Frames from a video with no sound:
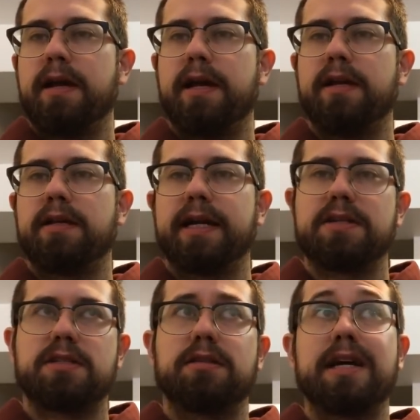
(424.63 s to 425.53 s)
And I
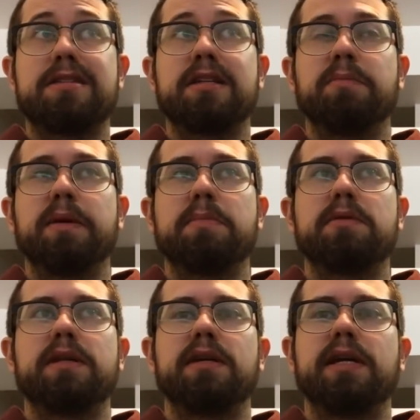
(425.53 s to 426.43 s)
guess the last thing
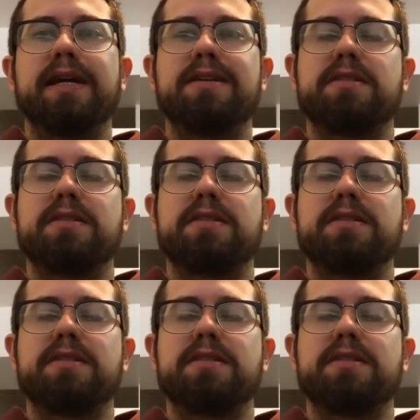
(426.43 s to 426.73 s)
people need to get